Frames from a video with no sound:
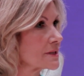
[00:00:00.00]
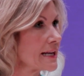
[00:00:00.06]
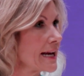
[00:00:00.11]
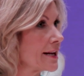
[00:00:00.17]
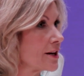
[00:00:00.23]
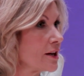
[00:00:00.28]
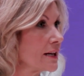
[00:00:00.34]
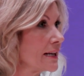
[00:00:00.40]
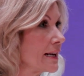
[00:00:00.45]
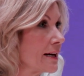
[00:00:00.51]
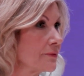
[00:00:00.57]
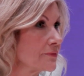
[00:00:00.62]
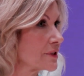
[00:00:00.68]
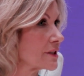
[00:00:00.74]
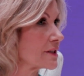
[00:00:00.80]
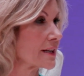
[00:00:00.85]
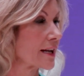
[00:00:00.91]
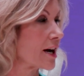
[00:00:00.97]
And I
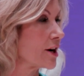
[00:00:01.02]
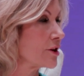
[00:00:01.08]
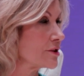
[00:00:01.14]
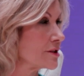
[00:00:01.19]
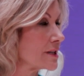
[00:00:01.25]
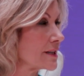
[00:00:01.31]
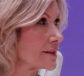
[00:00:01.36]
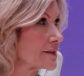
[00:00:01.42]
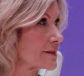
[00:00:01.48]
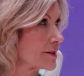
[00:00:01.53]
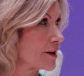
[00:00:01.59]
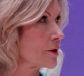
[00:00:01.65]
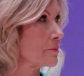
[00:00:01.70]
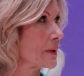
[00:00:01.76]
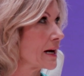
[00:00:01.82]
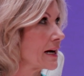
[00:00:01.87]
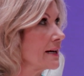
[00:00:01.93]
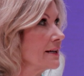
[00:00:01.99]
loved the coaching so
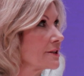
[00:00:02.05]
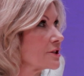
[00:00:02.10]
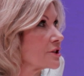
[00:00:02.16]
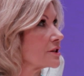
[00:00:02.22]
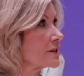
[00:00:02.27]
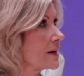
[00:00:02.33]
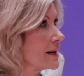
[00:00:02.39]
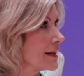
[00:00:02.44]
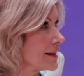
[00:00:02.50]
much